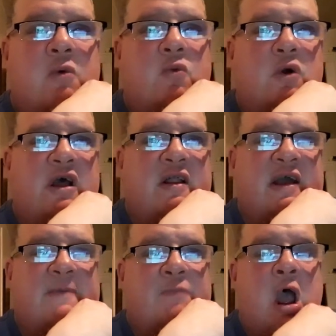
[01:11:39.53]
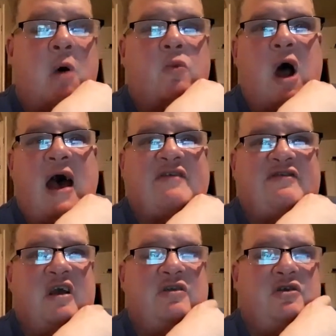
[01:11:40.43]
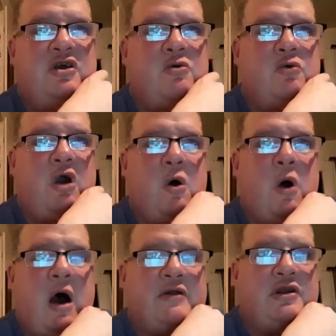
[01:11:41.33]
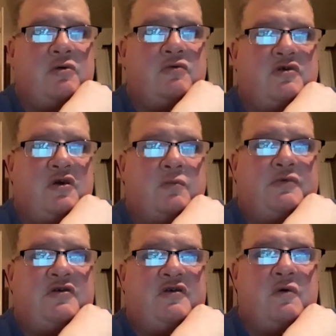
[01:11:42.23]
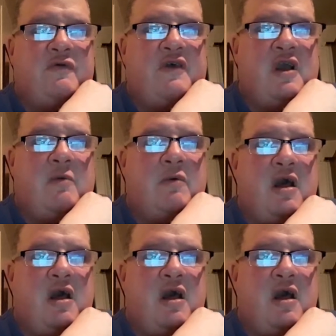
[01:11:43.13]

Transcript: Really? Roxy, do you go on YouTube to the